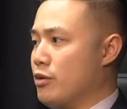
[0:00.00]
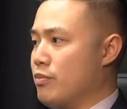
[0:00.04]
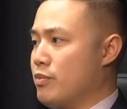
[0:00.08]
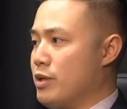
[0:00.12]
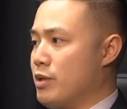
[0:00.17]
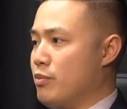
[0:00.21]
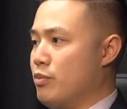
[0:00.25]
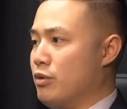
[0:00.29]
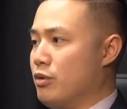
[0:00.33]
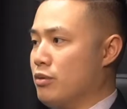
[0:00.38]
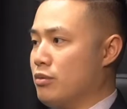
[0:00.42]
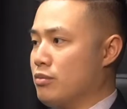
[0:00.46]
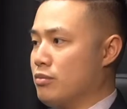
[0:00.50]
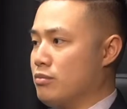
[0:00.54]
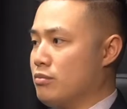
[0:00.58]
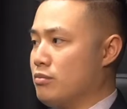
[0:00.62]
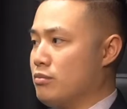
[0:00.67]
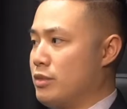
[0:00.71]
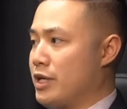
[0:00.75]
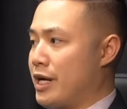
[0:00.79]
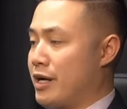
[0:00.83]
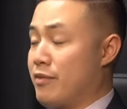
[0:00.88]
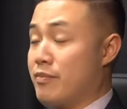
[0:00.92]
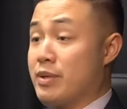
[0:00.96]
people
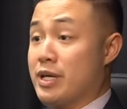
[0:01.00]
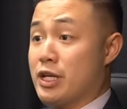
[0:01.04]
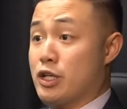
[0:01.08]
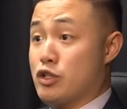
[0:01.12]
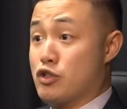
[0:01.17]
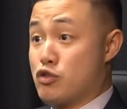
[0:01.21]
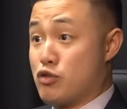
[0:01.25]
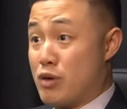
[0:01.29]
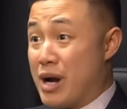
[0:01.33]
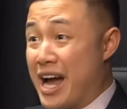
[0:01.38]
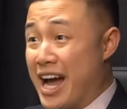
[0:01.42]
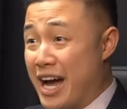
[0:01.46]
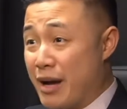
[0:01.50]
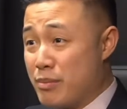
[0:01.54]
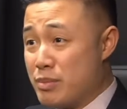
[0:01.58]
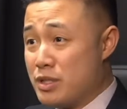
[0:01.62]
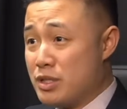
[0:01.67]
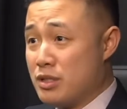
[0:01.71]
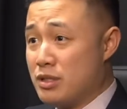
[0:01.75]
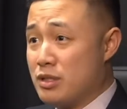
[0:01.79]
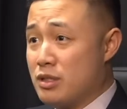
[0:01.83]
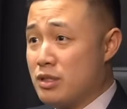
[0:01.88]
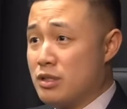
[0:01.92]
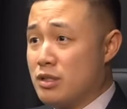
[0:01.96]
kind of being trapped,
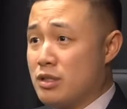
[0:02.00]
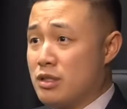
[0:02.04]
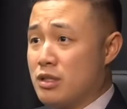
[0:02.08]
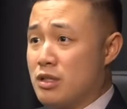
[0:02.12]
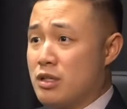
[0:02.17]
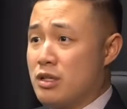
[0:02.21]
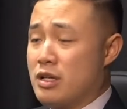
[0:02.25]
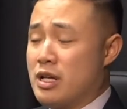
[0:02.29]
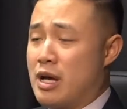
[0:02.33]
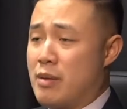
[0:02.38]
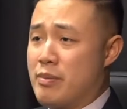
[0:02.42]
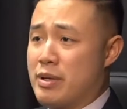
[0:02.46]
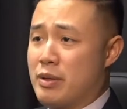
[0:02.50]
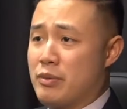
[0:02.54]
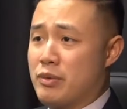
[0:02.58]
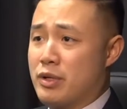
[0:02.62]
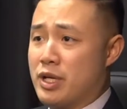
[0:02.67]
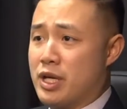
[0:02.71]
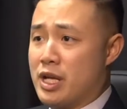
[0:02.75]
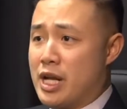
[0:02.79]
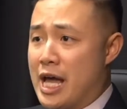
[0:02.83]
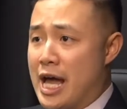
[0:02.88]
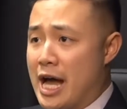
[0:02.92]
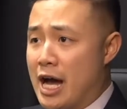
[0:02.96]
not being able to
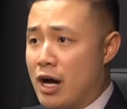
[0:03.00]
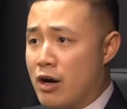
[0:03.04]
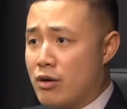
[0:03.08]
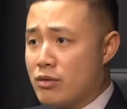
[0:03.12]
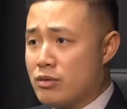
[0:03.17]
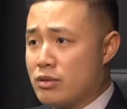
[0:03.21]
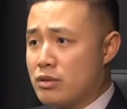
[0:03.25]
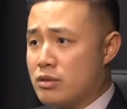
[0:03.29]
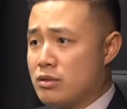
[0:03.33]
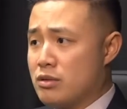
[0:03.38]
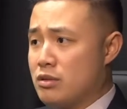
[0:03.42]
get out.